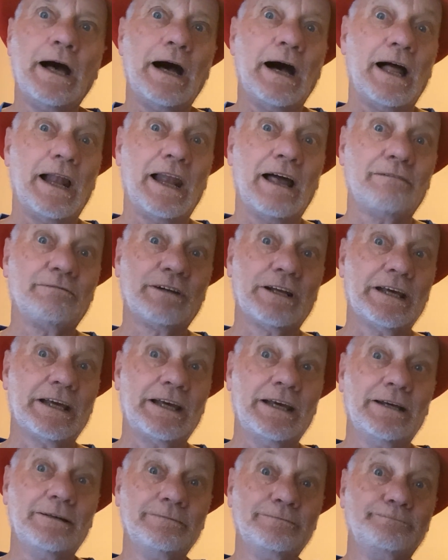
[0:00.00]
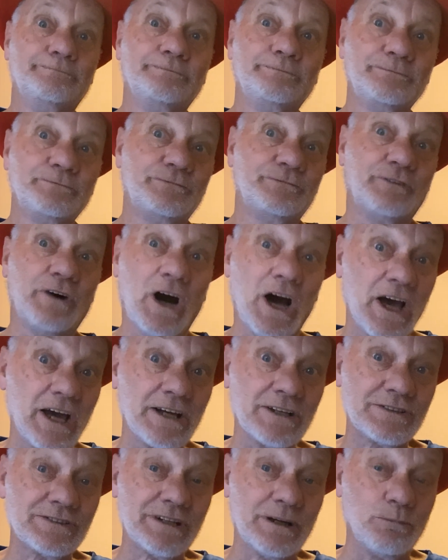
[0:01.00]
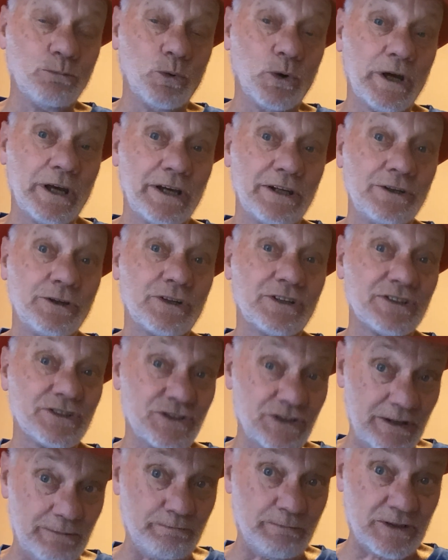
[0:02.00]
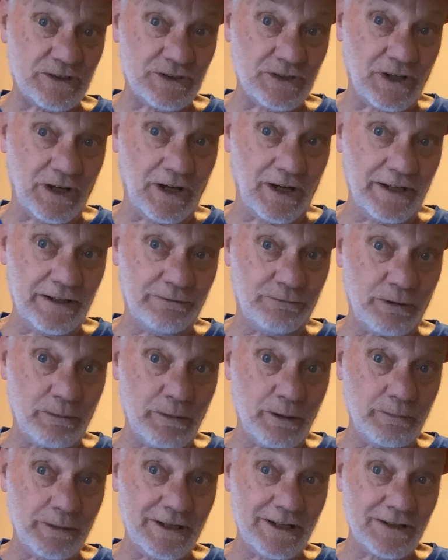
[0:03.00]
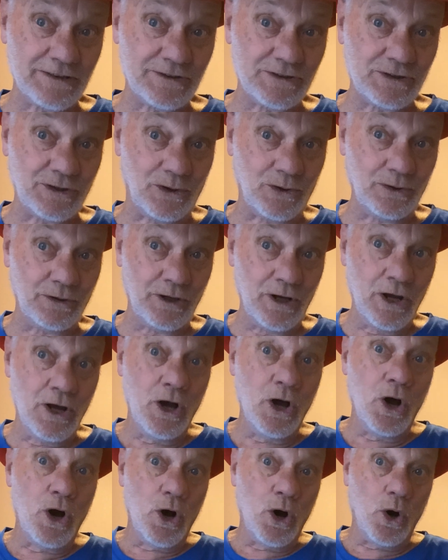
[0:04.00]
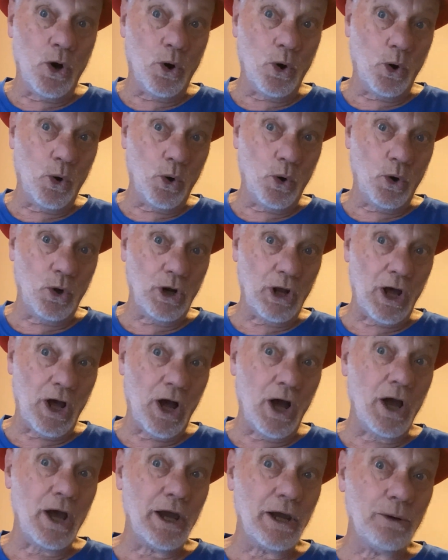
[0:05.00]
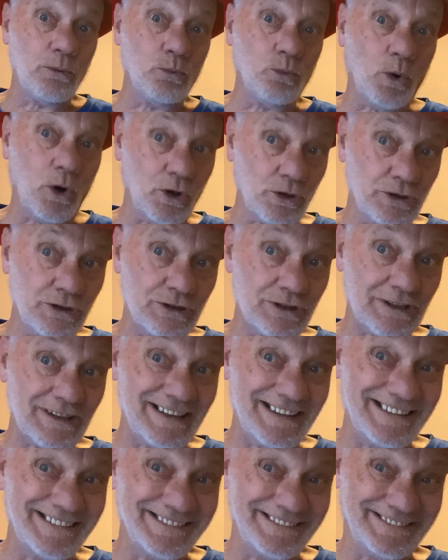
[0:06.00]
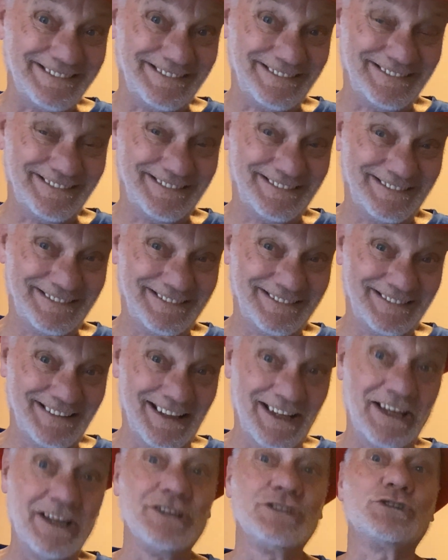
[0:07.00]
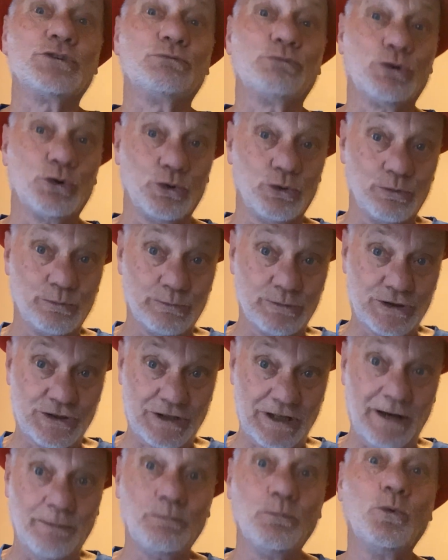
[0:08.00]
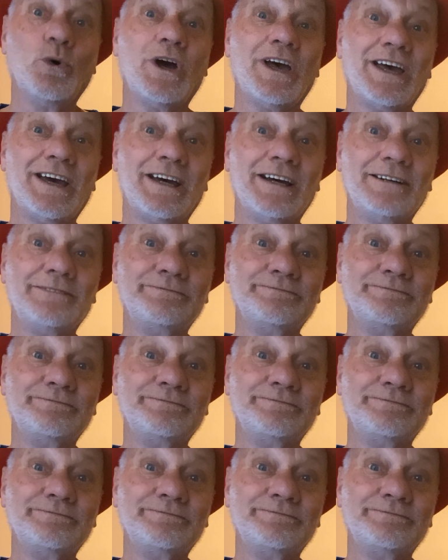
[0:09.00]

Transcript: a lovely fire somewhere you can sit beside. Remember that song? All I want is a room somewhere